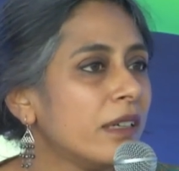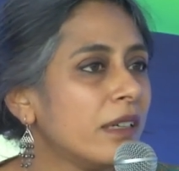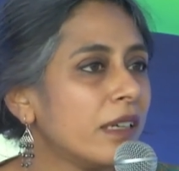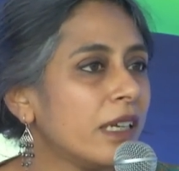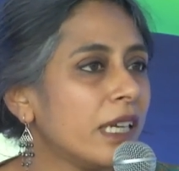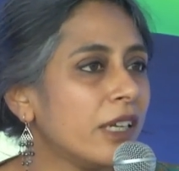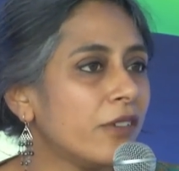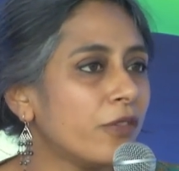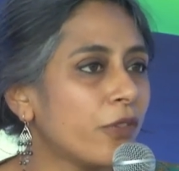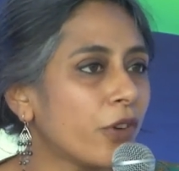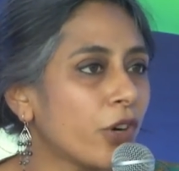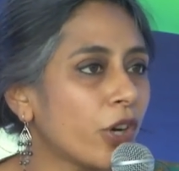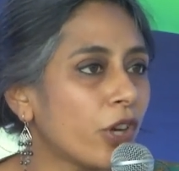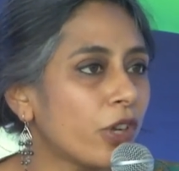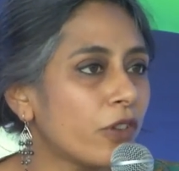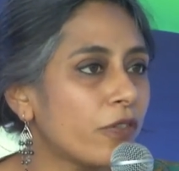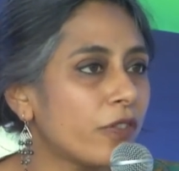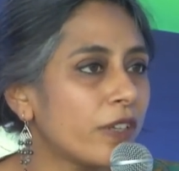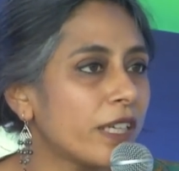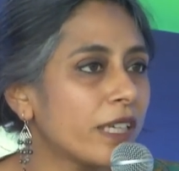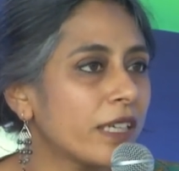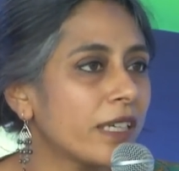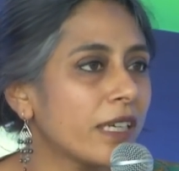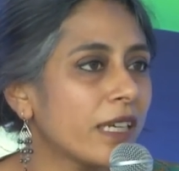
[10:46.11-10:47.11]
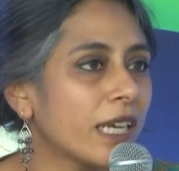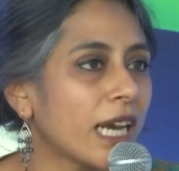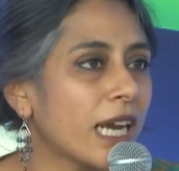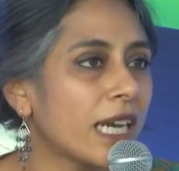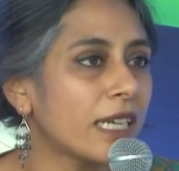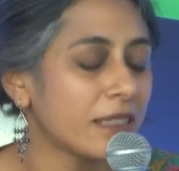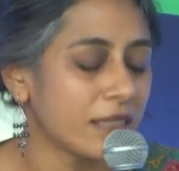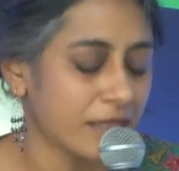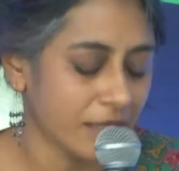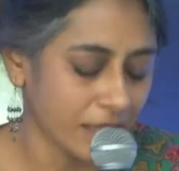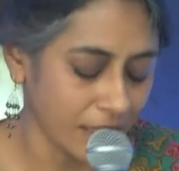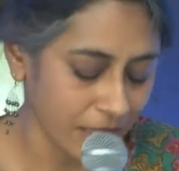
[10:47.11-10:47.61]
involving,
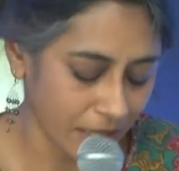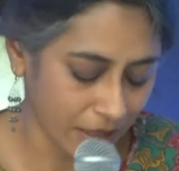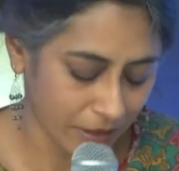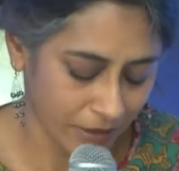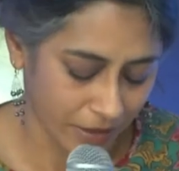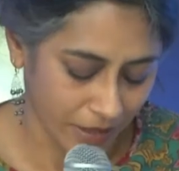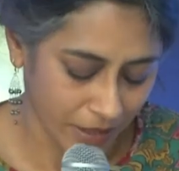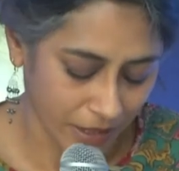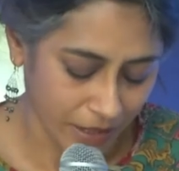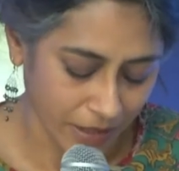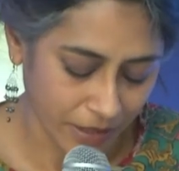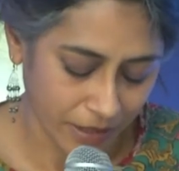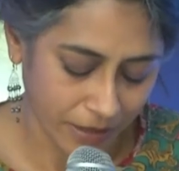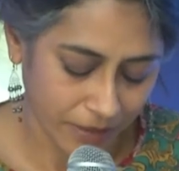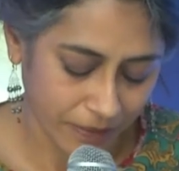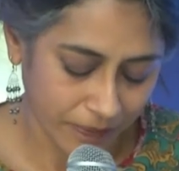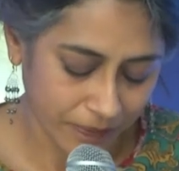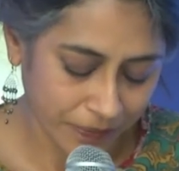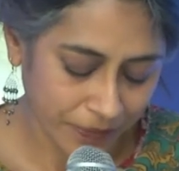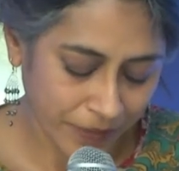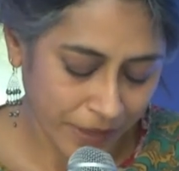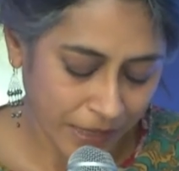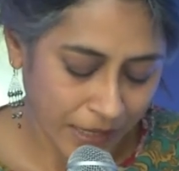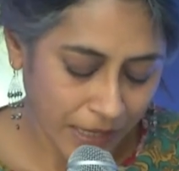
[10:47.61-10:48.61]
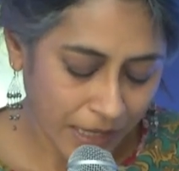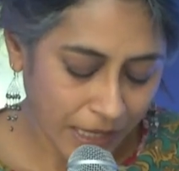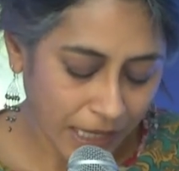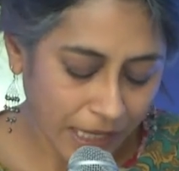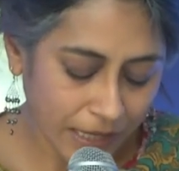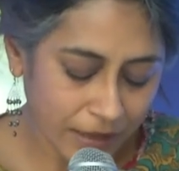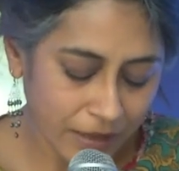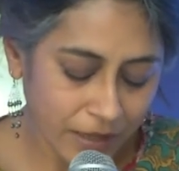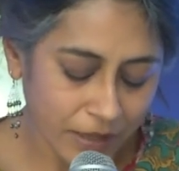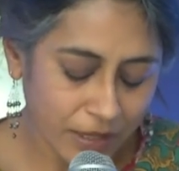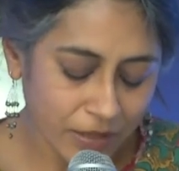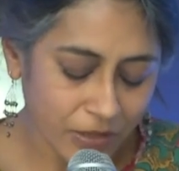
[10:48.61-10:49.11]
and secret
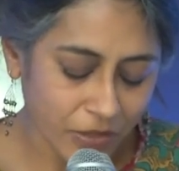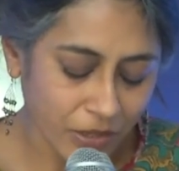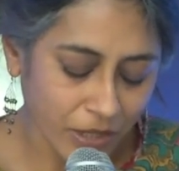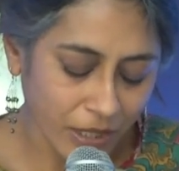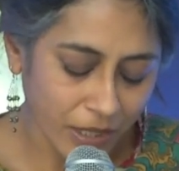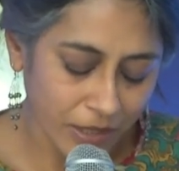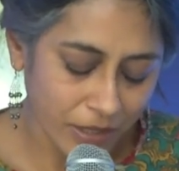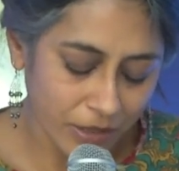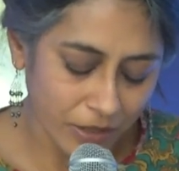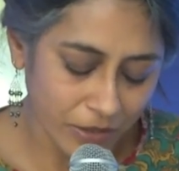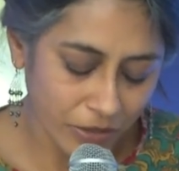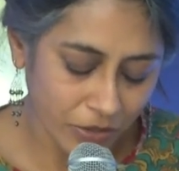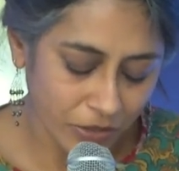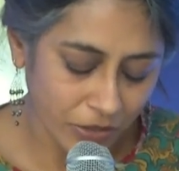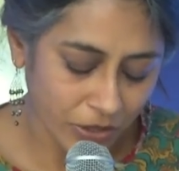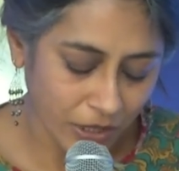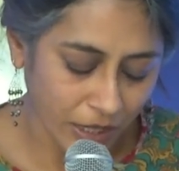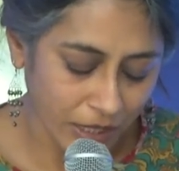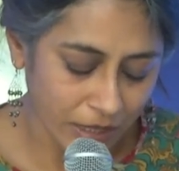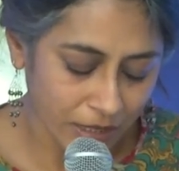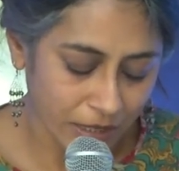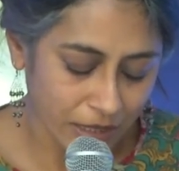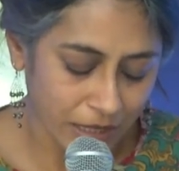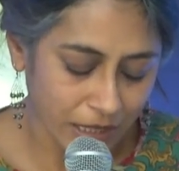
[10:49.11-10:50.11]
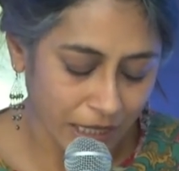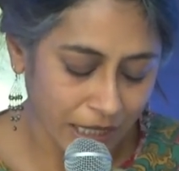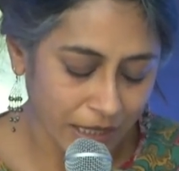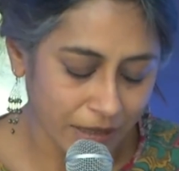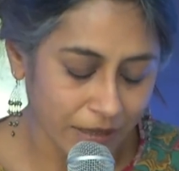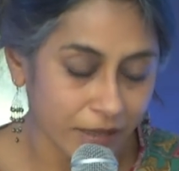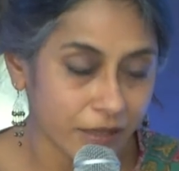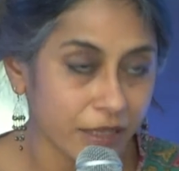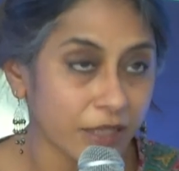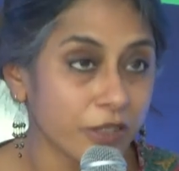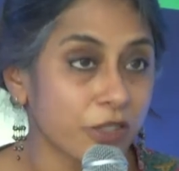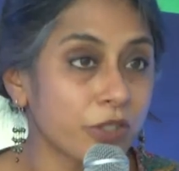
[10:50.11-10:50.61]
and the struggle to translate
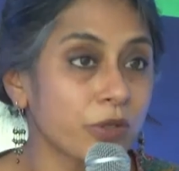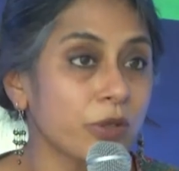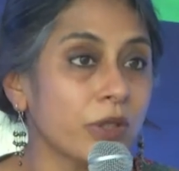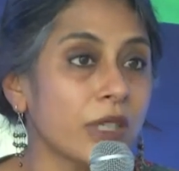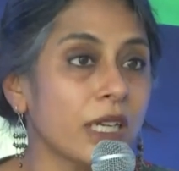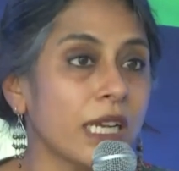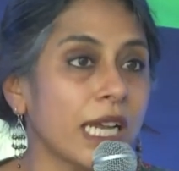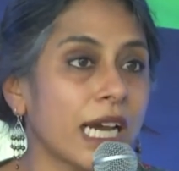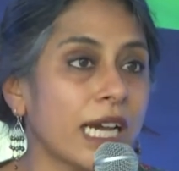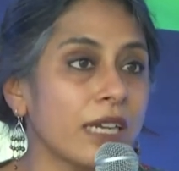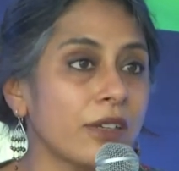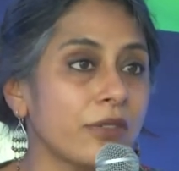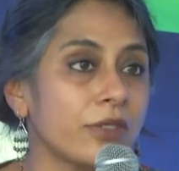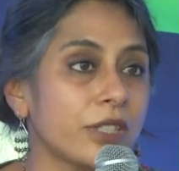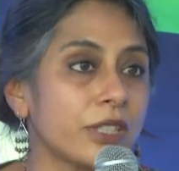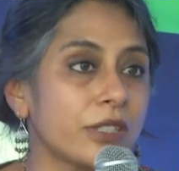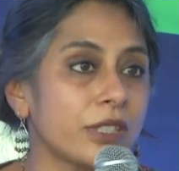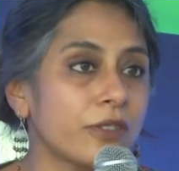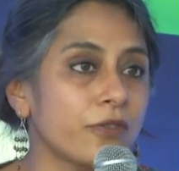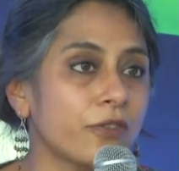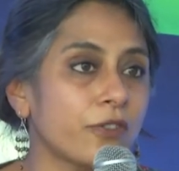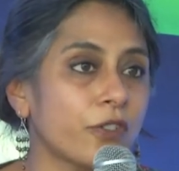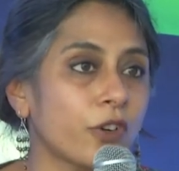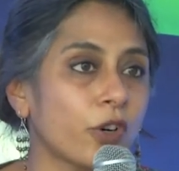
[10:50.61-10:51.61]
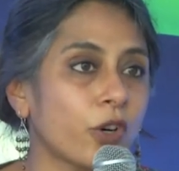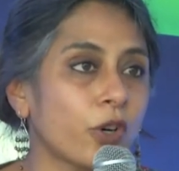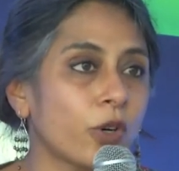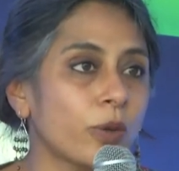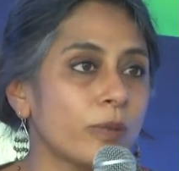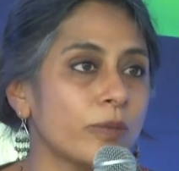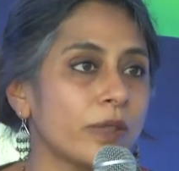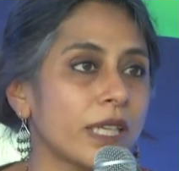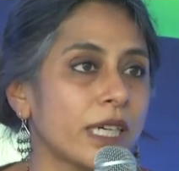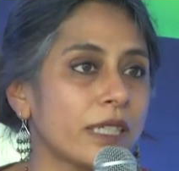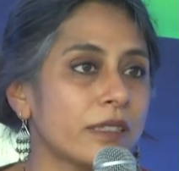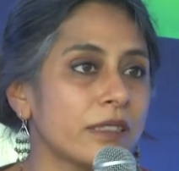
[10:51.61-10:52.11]
it into a language and
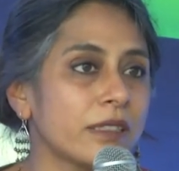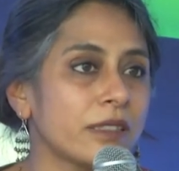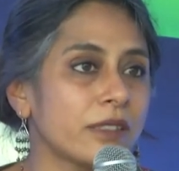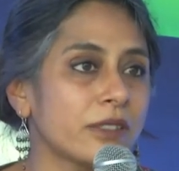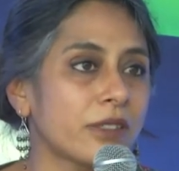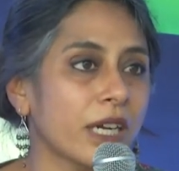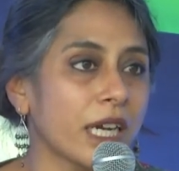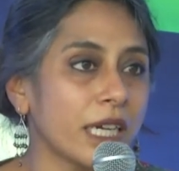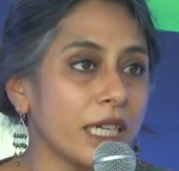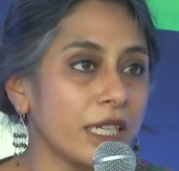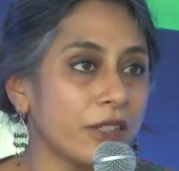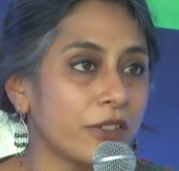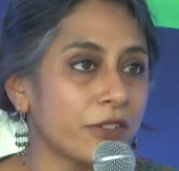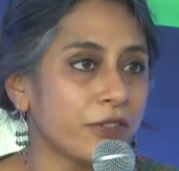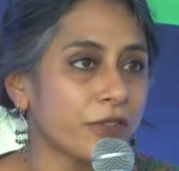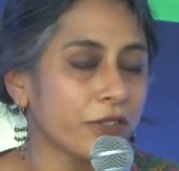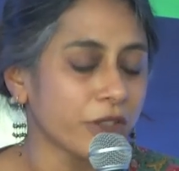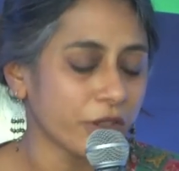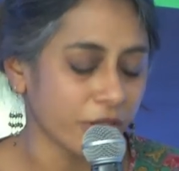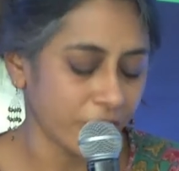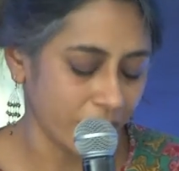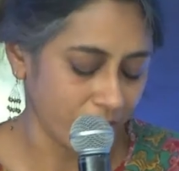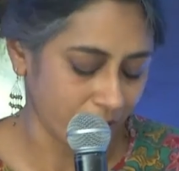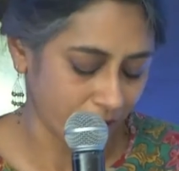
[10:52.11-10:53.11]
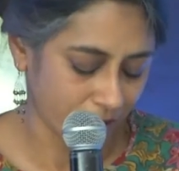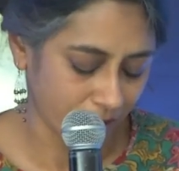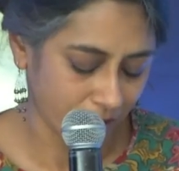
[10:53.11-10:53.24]
form that is right for it.